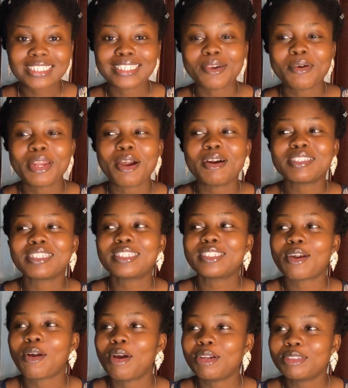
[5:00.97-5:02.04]
Then when I was in
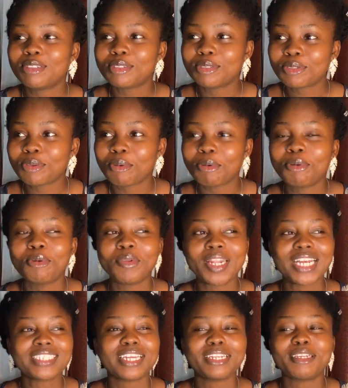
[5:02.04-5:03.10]
secondary school, and
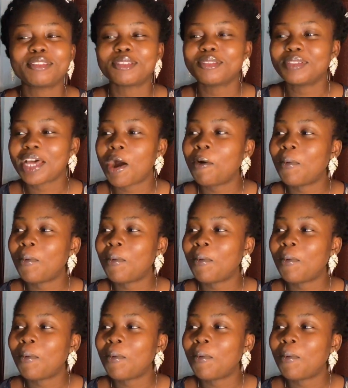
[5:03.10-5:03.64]
I started to do that